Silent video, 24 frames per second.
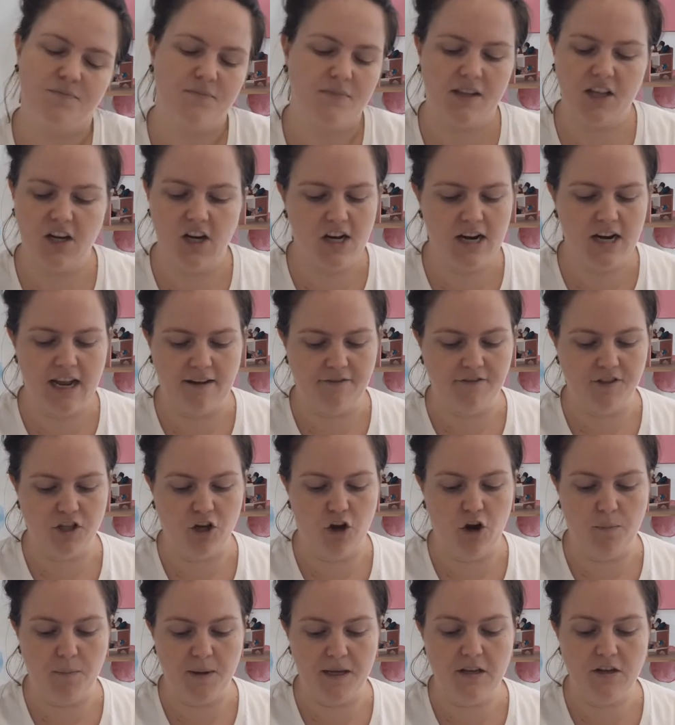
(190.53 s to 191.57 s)
They don't have to
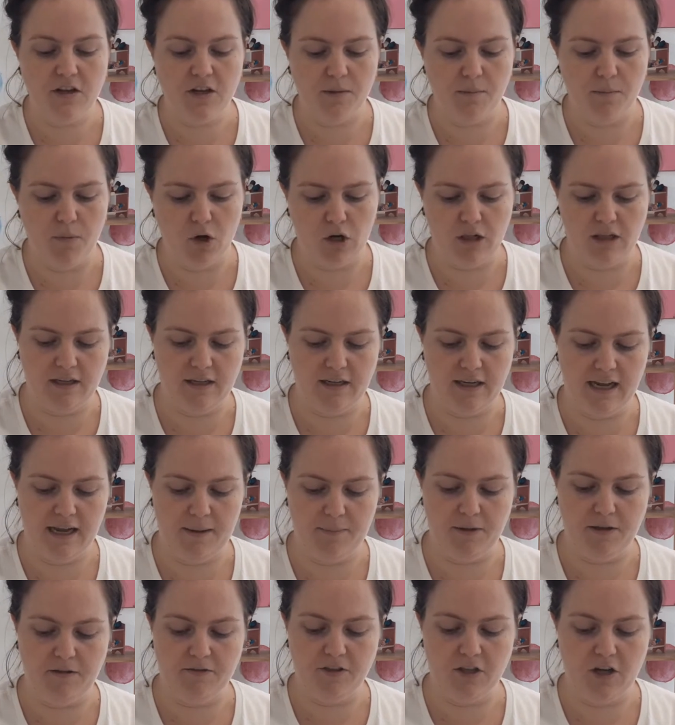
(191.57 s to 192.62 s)
copy, you can model it a
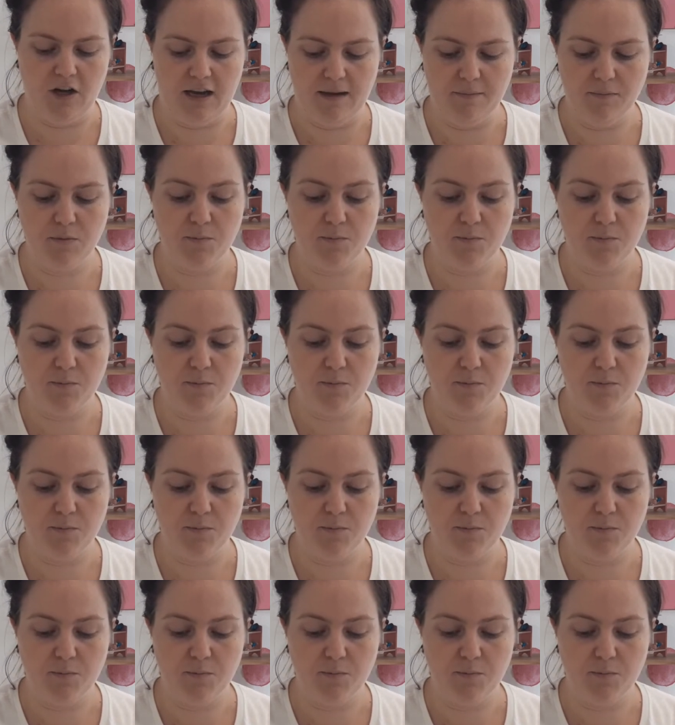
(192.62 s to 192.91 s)
couple of times,